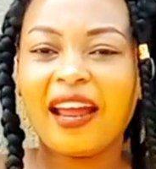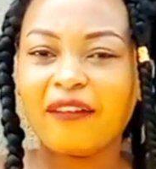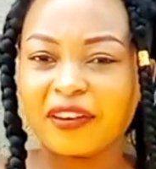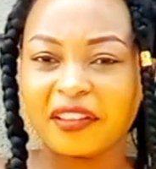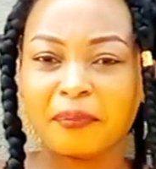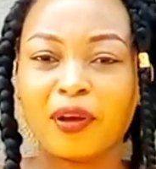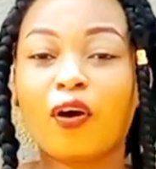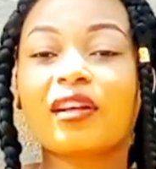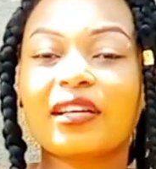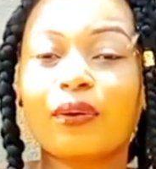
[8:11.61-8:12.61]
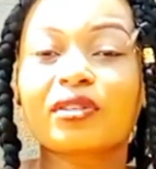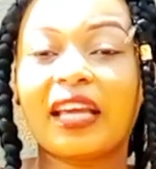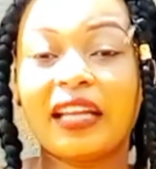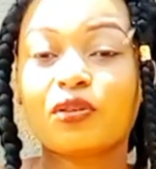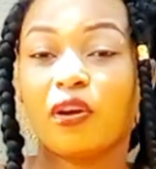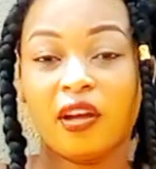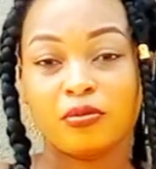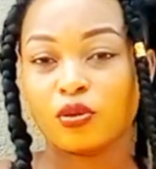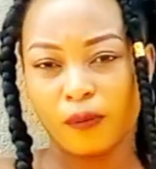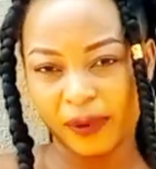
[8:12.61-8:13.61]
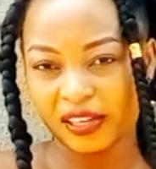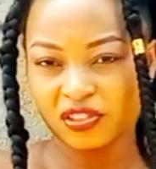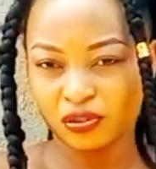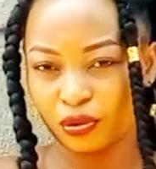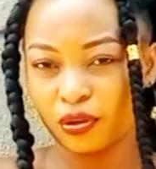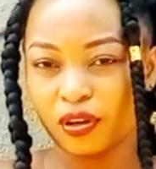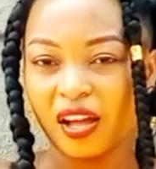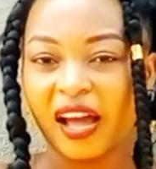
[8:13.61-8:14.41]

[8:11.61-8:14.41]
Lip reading: everything, because I was into him so much, you know.